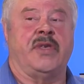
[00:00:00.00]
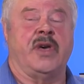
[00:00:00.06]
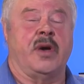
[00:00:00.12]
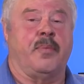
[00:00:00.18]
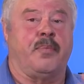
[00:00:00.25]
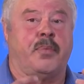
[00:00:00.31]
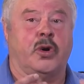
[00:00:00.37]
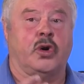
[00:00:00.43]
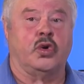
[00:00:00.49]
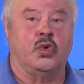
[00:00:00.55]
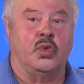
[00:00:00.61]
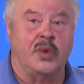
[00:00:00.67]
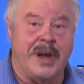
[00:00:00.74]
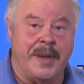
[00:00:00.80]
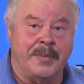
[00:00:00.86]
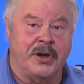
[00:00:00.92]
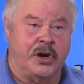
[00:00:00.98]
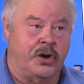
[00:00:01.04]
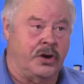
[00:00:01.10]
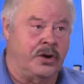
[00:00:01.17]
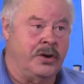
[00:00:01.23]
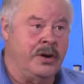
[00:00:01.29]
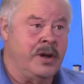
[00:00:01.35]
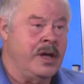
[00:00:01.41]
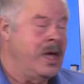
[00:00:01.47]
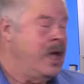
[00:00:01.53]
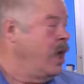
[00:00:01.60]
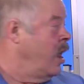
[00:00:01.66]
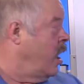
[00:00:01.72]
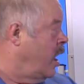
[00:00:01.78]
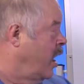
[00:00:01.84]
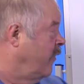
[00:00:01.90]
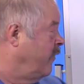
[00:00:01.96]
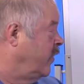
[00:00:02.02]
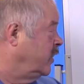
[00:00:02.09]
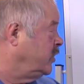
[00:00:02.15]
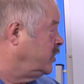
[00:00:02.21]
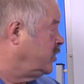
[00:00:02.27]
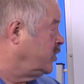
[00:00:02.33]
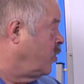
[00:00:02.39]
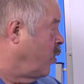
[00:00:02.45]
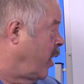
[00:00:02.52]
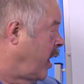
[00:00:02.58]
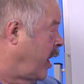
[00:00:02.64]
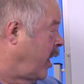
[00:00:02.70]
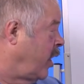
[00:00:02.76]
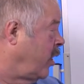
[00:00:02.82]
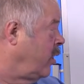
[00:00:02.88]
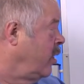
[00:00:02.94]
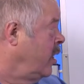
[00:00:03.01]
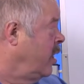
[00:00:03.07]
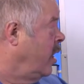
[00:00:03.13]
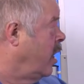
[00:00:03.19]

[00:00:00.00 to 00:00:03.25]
the perimeter of a square